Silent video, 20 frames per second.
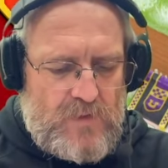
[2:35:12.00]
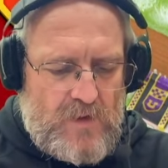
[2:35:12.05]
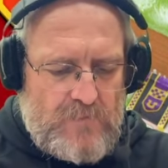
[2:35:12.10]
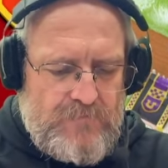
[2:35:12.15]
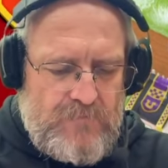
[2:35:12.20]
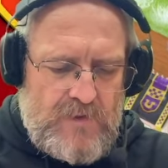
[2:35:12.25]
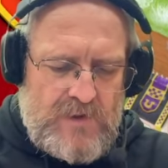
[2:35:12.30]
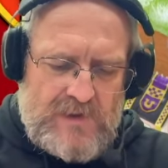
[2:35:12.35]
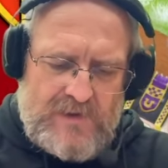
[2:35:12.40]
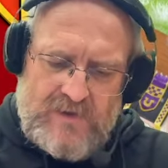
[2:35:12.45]

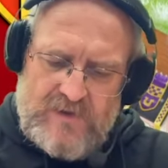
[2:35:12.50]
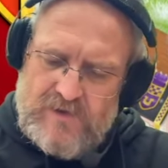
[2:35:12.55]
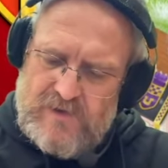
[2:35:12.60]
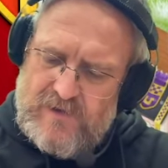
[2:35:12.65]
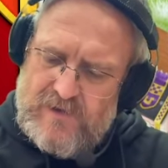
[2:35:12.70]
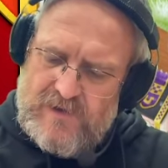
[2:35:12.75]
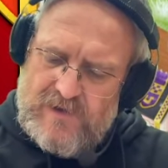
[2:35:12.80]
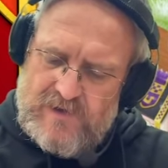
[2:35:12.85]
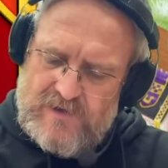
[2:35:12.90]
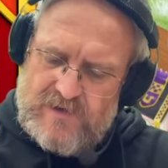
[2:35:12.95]

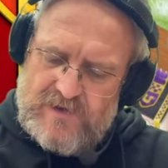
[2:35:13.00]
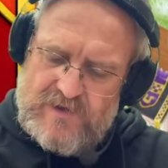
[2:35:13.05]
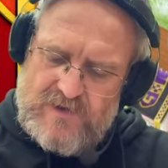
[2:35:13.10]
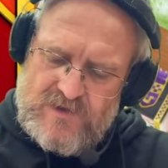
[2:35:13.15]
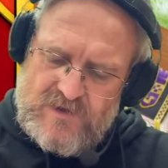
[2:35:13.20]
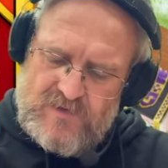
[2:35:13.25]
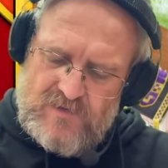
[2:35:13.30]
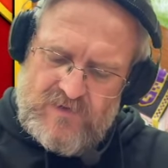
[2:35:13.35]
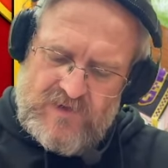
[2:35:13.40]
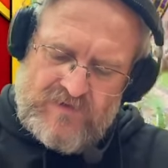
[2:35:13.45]
million
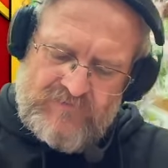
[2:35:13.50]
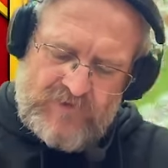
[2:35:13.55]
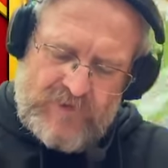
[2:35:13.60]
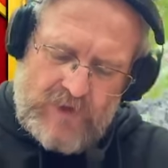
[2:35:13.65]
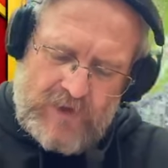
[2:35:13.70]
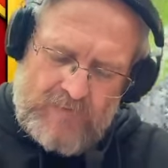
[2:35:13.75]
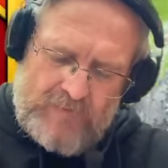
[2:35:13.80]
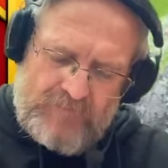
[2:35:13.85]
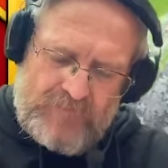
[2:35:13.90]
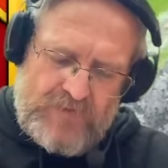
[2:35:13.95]
needed to
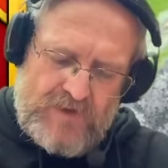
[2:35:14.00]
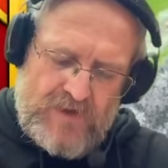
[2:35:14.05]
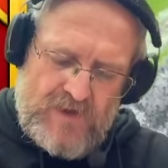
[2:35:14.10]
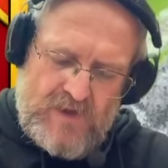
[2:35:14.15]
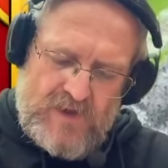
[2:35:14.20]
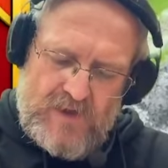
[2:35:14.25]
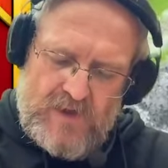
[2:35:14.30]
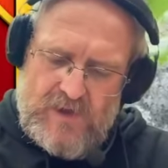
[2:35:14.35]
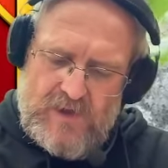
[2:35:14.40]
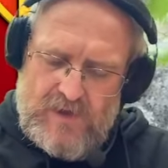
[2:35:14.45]
level up.
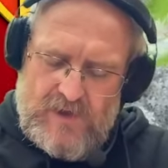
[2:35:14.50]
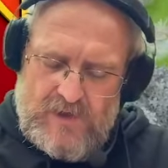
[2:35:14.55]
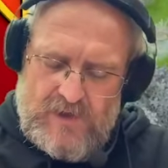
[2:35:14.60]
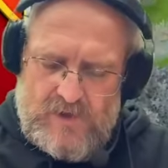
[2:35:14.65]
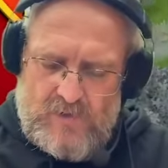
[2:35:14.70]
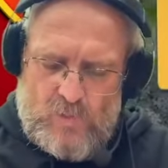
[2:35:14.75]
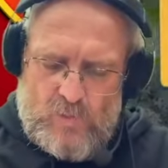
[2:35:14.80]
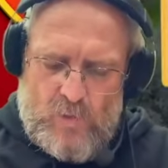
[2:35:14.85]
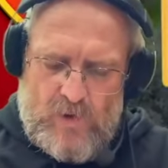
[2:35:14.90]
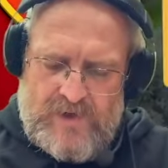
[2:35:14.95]

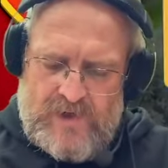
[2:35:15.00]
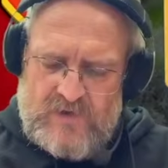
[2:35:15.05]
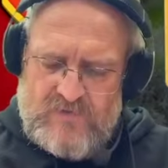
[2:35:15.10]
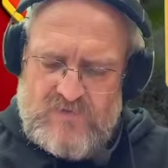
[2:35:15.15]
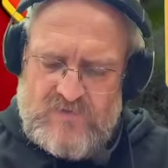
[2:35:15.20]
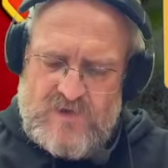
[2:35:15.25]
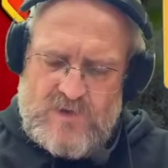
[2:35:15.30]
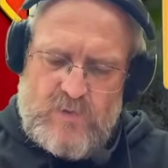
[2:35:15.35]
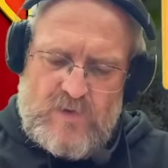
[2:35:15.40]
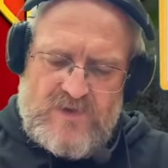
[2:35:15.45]

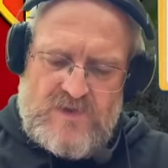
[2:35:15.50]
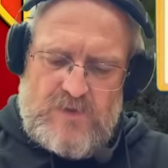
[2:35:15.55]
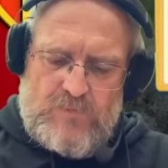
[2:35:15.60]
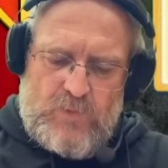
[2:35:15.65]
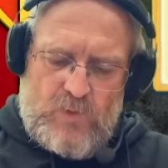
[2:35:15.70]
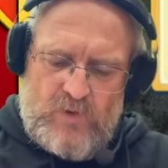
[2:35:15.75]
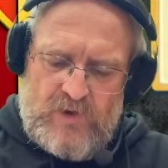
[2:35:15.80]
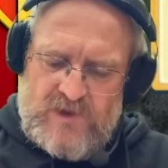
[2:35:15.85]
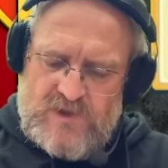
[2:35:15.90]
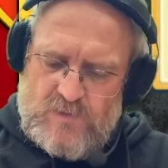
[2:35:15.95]
120
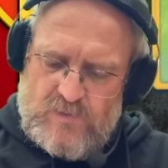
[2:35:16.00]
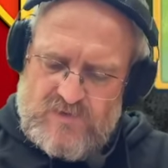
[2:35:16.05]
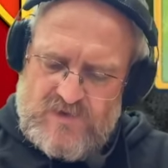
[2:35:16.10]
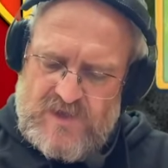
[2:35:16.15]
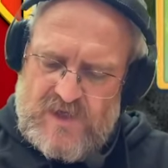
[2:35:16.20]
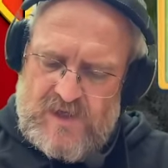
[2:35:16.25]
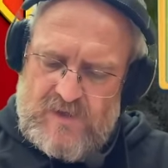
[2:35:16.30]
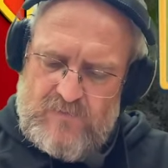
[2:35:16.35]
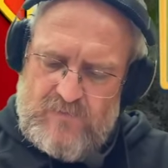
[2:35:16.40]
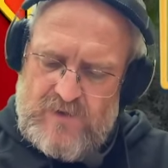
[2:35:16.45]
points will
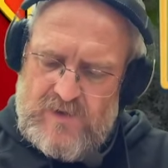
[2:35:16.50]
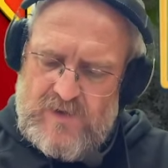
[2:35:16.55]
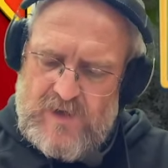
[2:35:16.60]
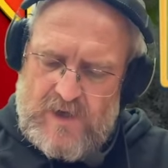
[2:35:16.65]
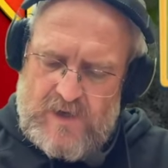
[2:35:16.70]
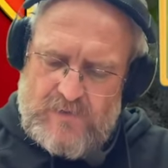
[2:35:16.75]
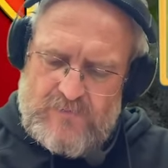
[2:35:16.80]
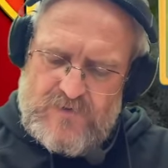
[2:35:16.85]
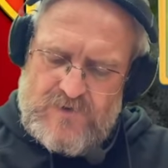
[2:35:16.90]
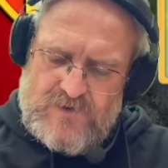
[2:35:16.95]
take me
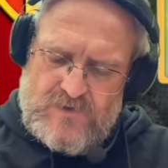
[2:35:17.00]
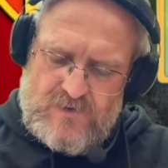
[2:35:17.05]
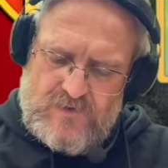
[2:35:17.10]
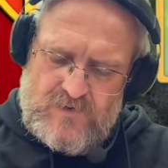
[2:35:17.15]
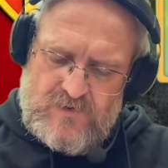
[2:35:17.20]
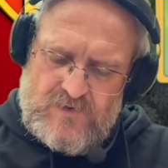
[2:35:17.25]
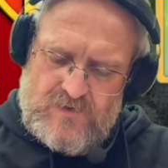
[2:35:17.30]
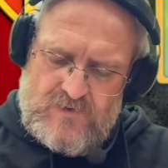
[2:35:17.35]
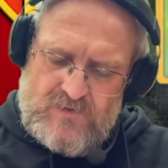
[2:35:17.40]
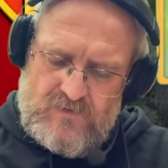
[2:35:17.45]
up
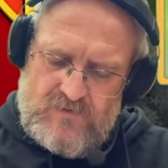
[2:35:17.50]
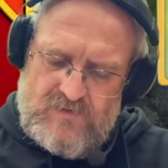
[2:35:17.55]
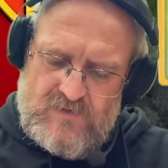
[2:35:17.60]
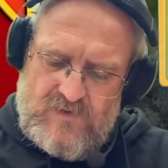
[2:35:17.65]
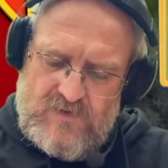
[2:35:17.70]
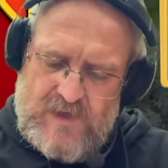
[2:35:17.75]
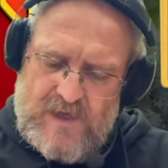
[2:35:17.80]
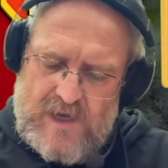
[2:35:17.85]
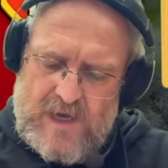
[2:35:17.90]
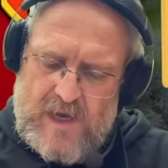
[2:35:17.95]
to
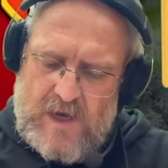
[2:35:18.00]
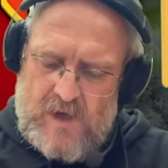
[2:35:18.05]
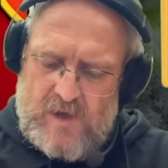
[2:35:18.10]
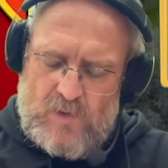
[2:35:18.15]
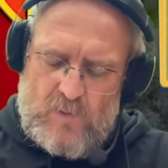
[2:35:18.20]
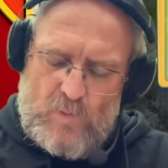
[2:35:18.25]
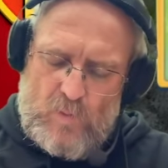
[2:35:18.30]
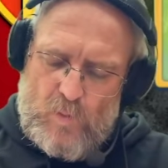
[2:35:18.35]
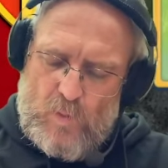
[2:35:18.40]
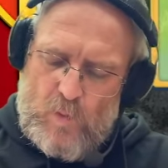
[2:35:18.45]
there
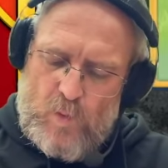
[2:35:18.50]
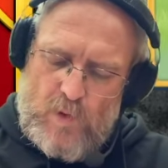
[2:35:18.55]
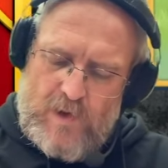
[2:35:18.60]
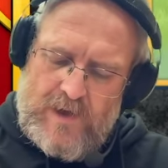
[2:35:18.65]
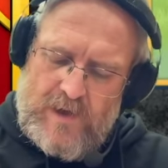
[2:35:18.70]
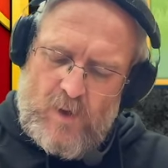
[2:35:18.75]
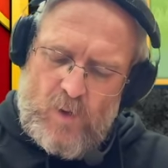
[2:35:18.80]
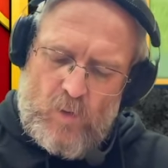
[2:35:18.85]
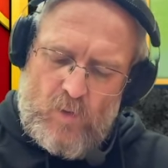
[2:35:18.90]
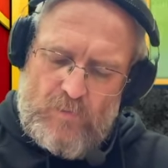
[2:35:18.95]
and
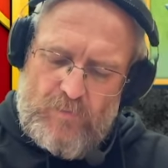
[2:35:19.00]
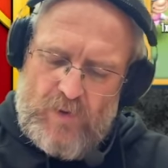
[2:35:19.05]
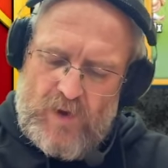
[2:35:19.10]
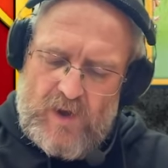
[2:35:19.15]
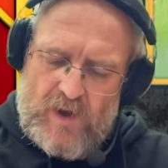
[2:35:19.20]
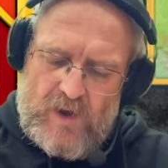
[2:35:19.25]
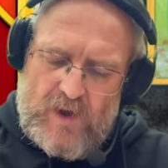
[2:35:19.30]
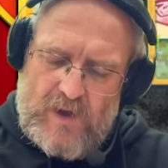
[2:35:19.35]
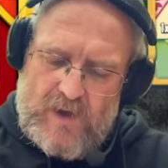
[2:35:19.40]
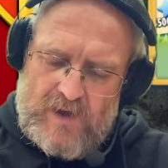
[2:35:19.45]
well
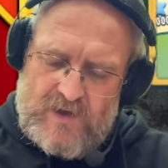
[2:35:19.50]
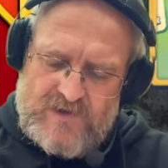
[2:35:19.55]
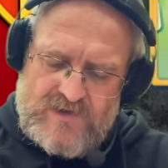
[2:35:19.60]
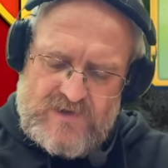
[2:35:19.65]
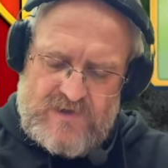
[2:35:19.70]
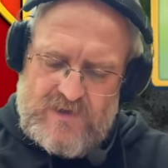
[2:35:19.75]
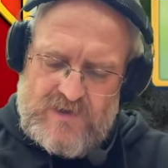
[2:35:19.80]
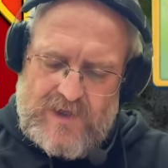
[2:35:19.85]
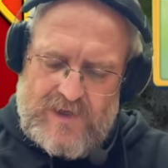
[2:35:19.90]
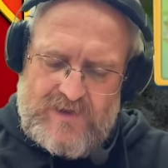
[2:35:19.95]

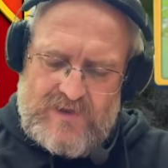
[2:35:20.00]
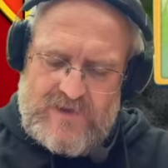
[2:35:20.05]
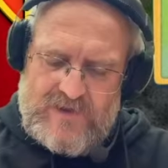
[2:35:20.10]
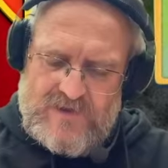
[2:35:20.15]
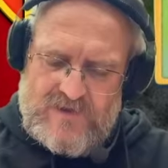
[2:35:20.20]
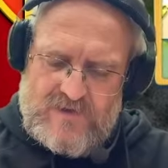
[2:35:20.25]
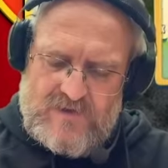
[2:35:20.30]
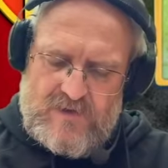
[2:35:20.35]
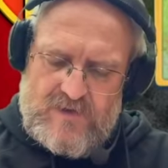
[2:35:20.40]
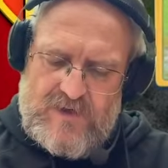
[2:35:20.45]
past that
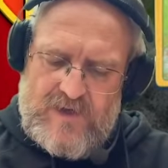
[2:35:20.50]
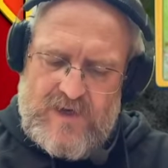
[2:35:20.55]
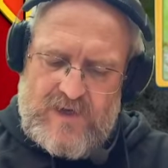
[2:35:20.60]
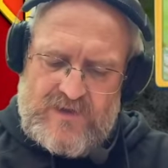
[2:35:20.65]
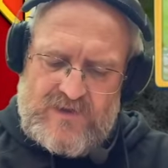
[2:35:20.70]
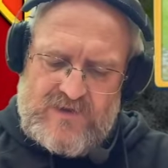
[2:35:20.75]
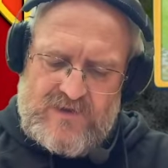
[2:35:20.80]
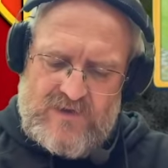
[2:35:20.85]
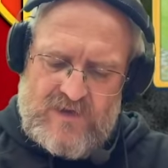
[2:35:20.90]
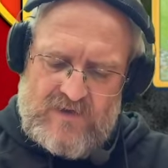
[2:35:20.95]
into the
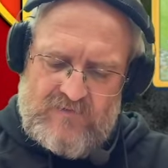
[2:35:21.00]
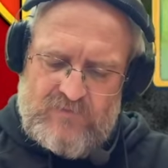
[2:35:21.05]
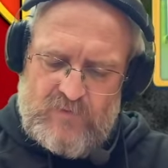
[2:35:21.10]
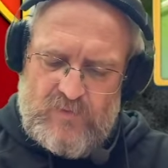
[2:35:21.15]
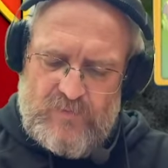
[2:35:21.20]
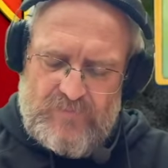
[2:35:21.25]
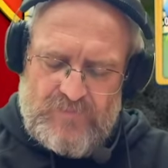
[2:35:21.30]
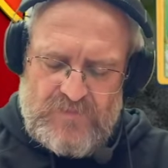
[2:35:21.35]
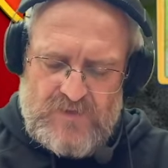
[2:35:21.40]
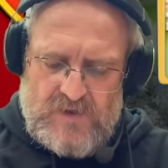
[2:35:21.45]
next
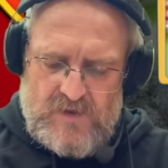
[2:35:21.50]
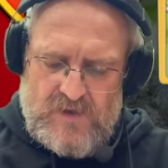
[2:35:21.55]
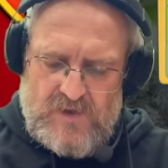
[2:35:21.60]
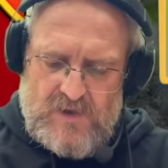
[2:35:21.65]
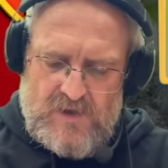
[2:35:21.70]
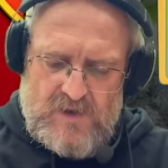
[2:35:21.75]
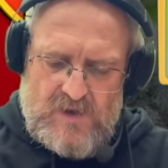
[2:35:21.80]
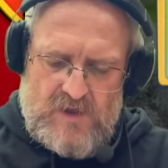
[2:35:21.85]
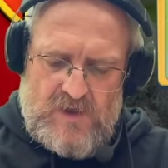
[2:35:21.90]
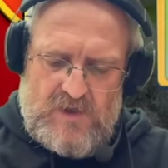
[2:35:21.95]
level,
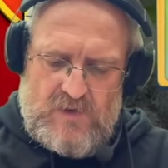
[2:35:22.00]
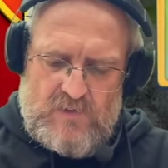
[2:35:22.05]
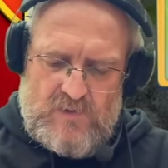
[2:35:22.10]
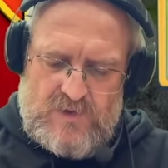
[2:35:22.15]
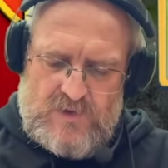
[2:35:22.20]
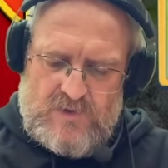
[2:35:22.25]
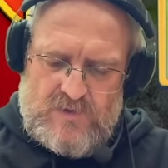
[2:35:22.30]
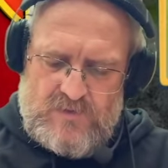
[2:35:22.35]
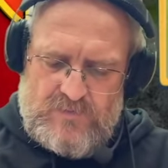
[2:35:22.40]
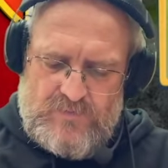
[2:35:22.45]

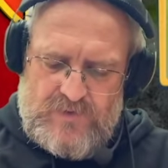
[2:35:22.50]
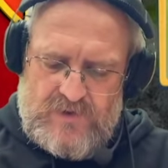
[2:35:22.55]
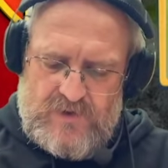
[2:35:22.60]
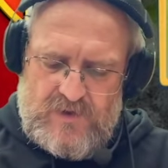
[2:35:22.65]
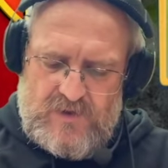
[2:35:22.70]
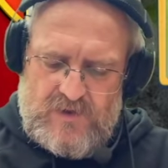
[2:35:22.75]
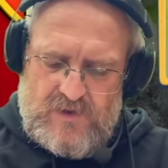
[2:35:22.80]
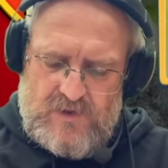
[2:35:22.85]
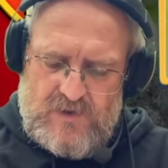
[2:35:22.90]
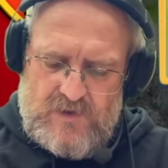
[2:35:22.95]
which will
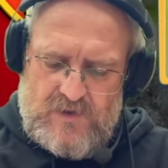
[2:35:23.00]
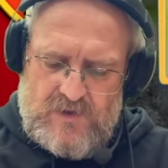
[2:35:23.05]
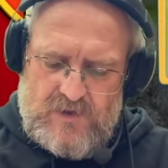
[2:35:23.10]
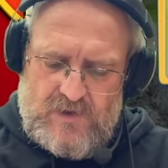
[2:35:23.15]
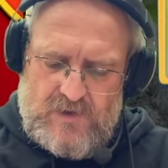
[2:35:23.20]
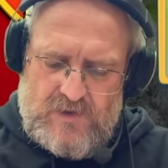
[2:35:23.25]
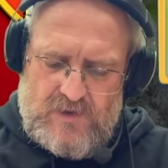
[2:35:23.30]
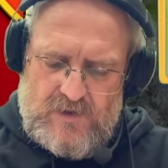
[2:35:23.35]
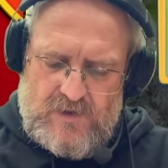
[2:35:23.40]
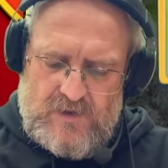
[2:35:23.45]

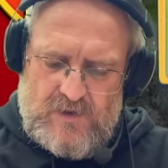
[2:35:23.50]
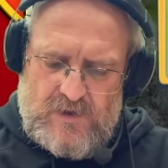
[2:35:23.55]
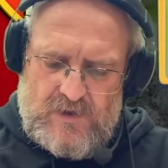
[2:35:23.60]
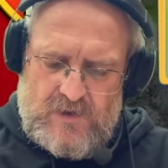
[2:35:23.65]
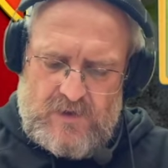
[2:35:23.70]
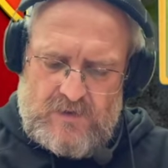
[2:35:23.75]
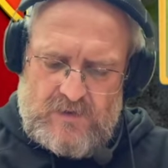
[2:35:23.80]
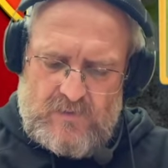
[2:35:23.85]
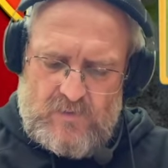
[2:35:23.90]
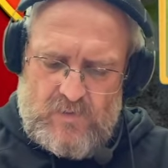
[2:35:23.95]
be
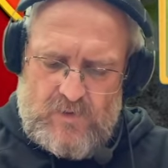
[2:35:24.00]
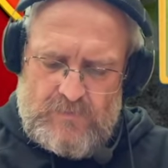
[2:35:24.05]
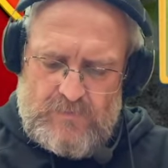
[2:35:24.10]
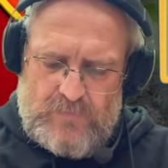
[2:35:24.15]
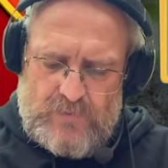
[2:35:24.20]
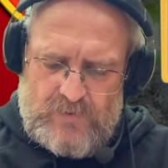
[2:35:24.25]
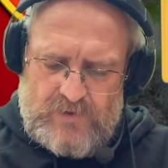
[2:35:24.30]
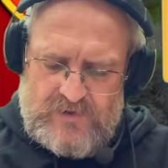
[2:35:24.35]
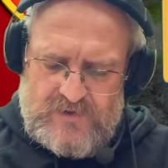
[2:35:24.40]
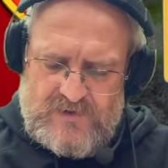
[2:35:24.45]
another
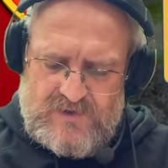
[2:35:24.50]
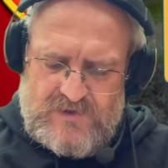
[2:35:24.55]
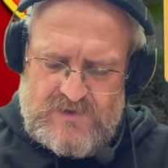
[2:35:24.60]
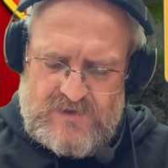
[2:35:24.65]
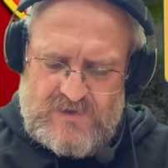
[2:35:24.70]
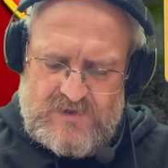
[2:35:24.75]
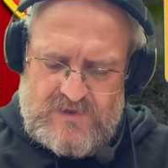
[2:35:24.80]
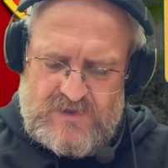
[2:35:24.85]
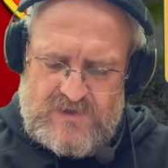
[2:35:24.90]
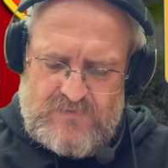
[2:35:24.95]

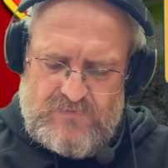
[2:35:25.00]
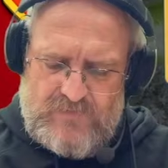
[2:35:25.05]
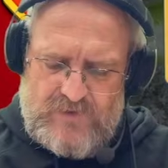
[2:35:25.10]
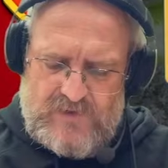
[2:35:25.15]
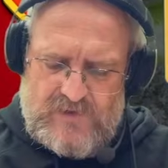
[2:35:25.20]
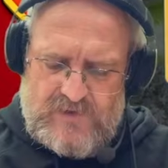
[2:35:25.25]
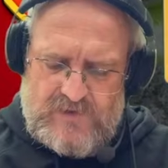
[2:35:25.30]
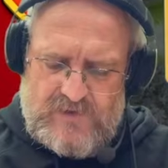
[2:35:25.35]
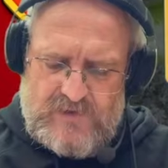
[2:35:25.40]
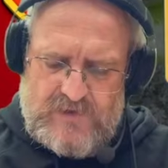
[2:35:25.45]
1.6
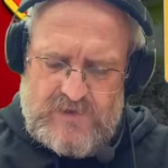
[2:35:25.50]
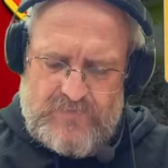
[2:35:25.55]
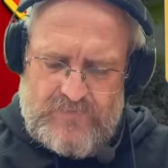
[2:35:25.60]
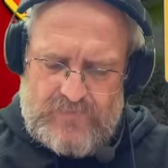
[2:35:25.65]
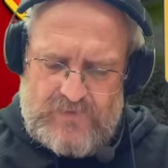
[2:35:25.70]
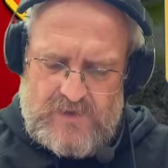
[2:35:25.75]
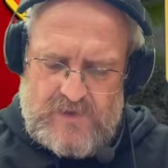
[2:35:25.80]
million.